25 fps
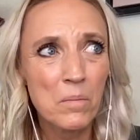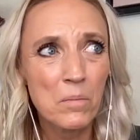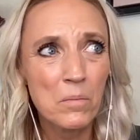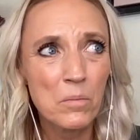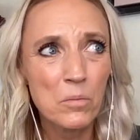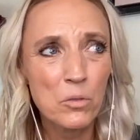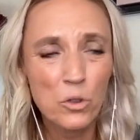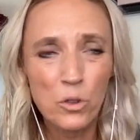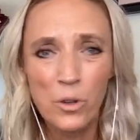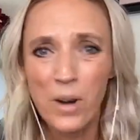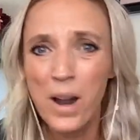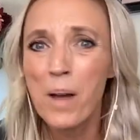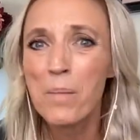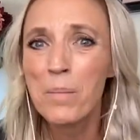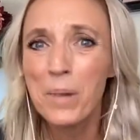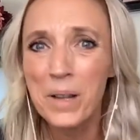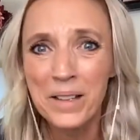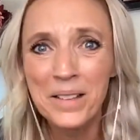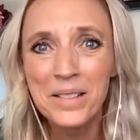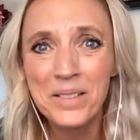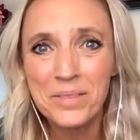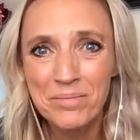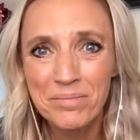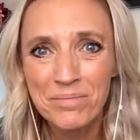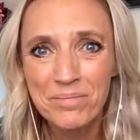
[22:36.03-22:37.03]

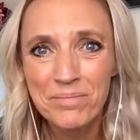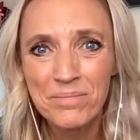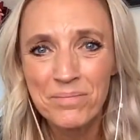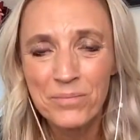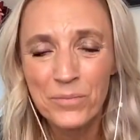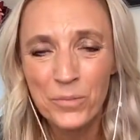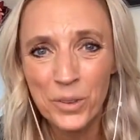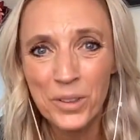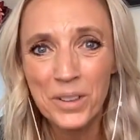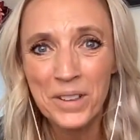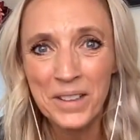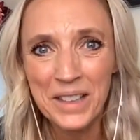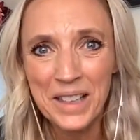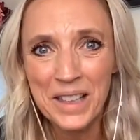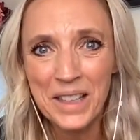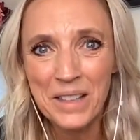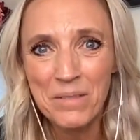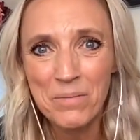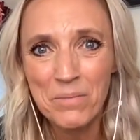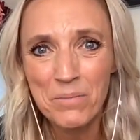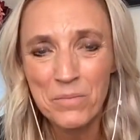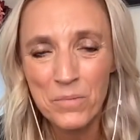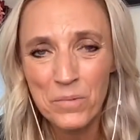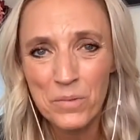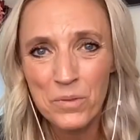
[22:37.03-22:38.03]
trauma, really.
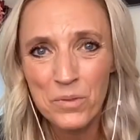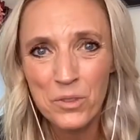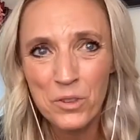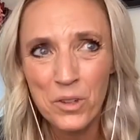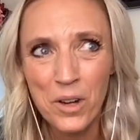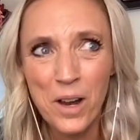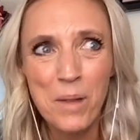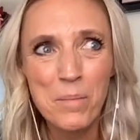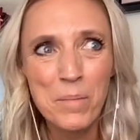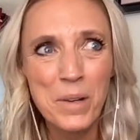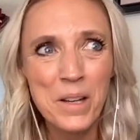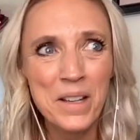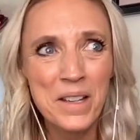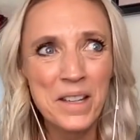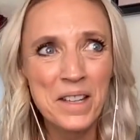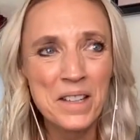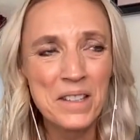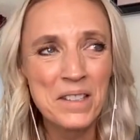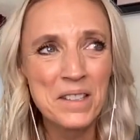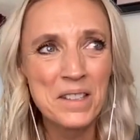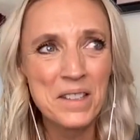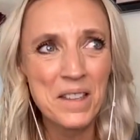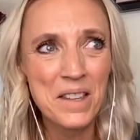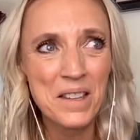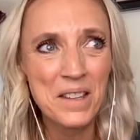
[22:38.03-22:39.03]
Trauma
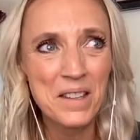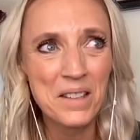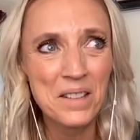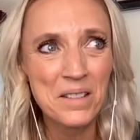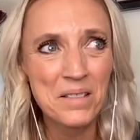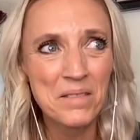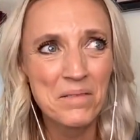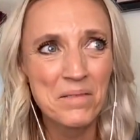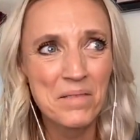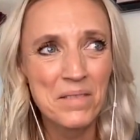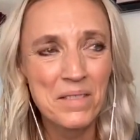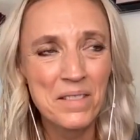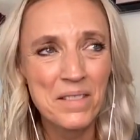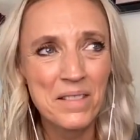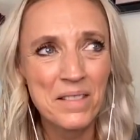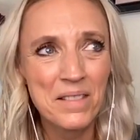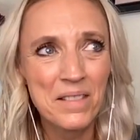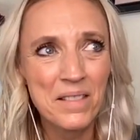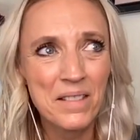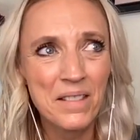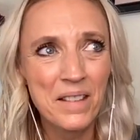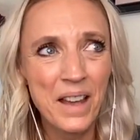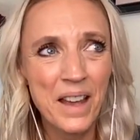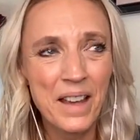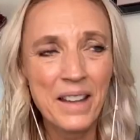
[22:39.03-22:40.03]
is the
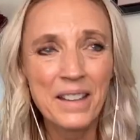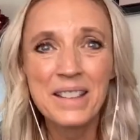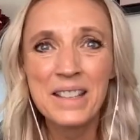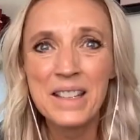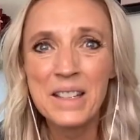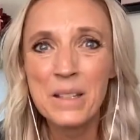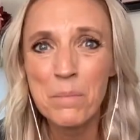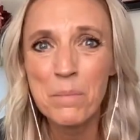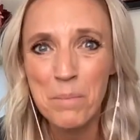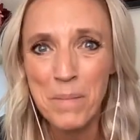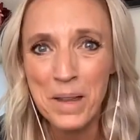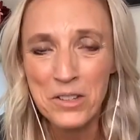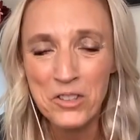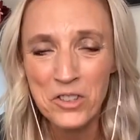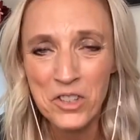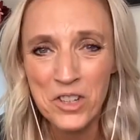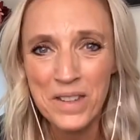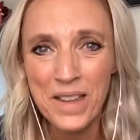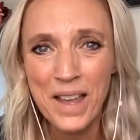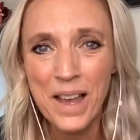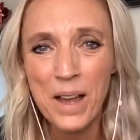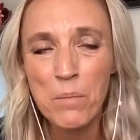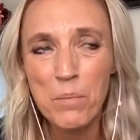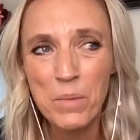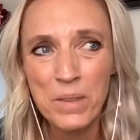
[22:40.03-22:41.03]
I didn't mention
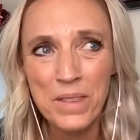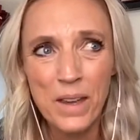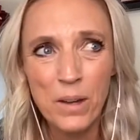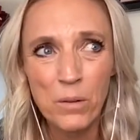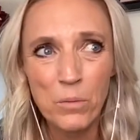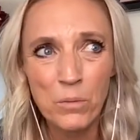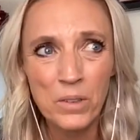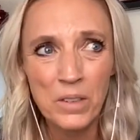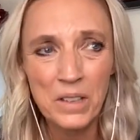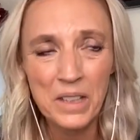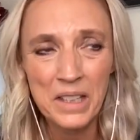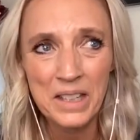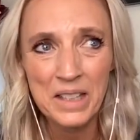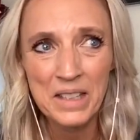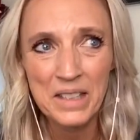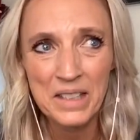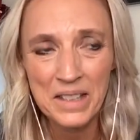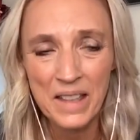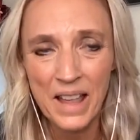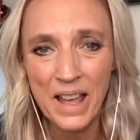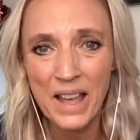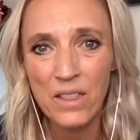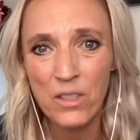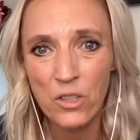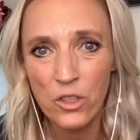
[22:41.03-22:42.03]
that, but that really is
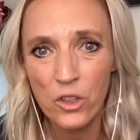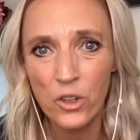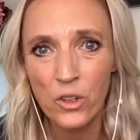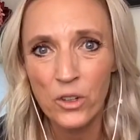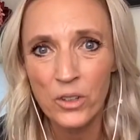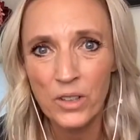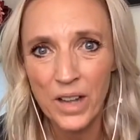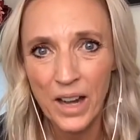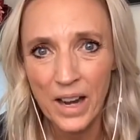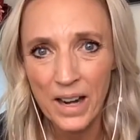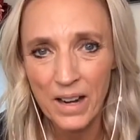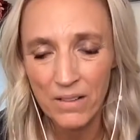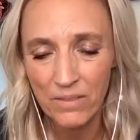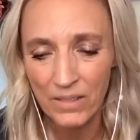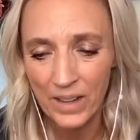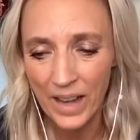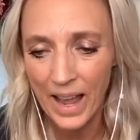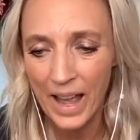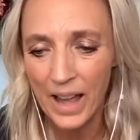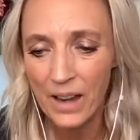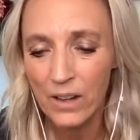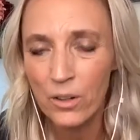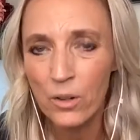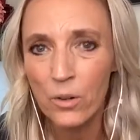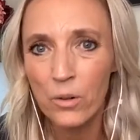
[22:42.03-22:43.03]
that third kind of
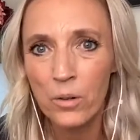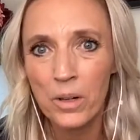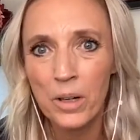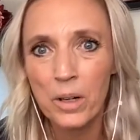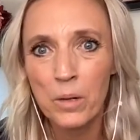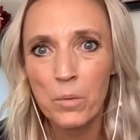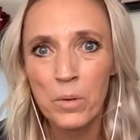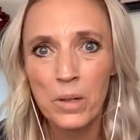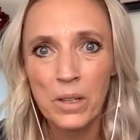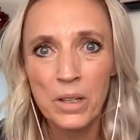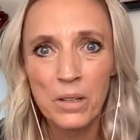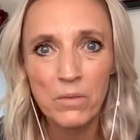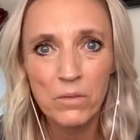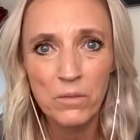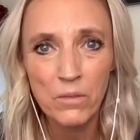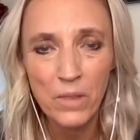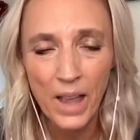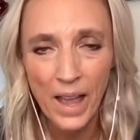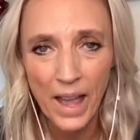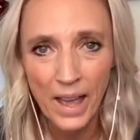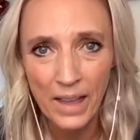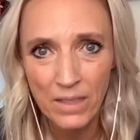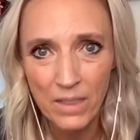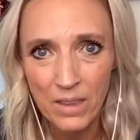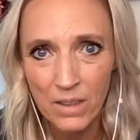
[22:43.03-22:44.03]
category where you've
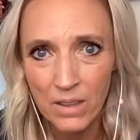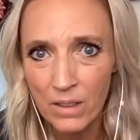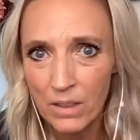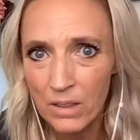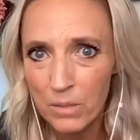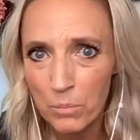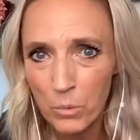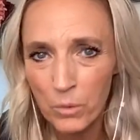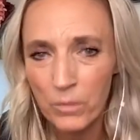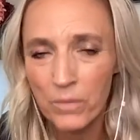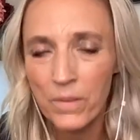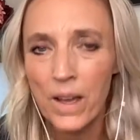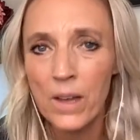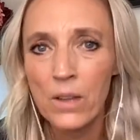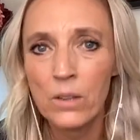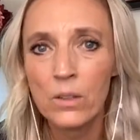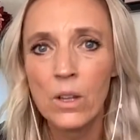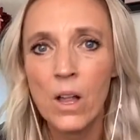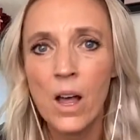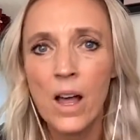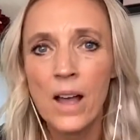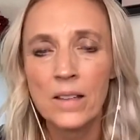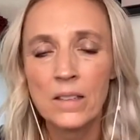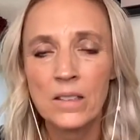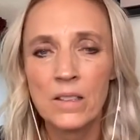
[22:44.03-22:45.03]
had the profound
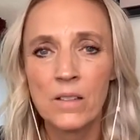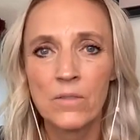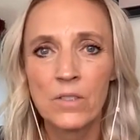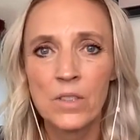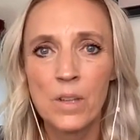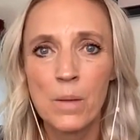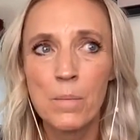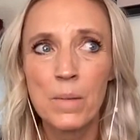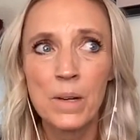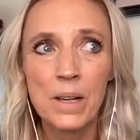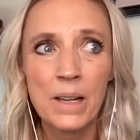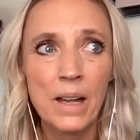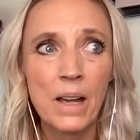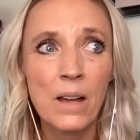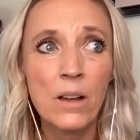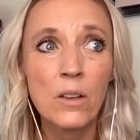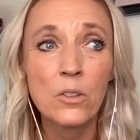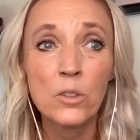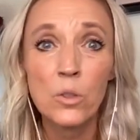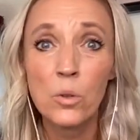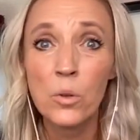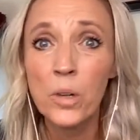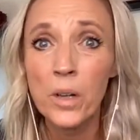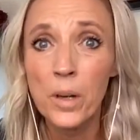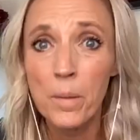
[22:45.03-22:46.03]
loss of somebody else
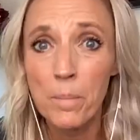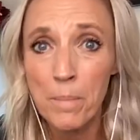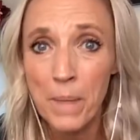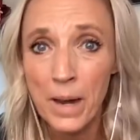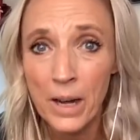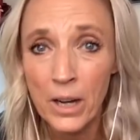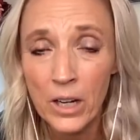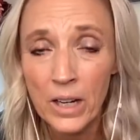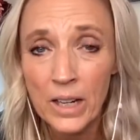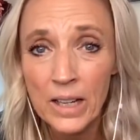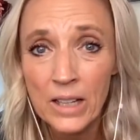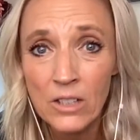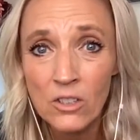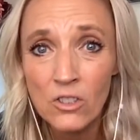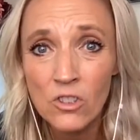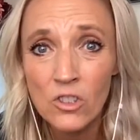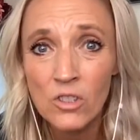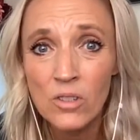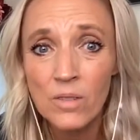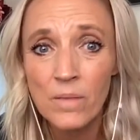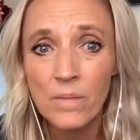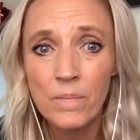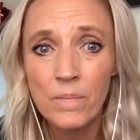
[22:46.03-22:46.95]
or a marriage